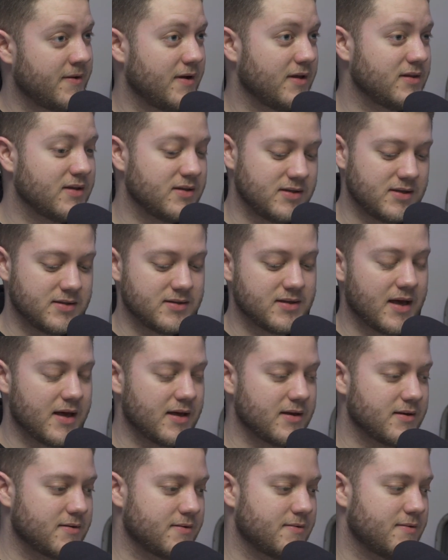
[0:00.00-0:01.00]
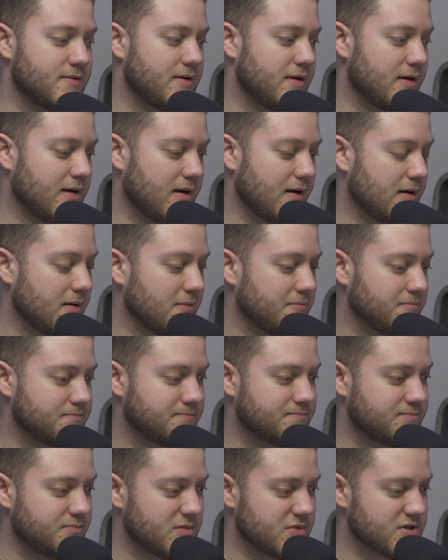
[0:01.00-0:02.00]
And they need that
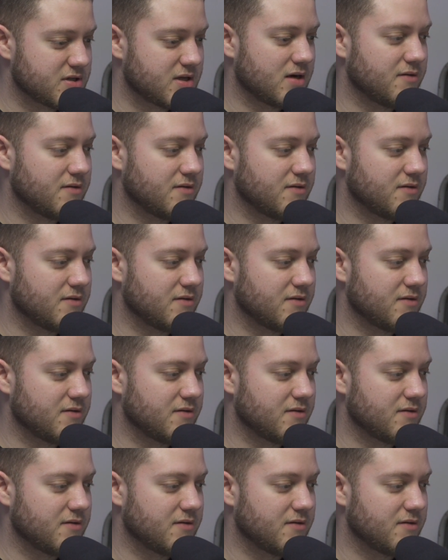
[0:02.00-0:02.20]
just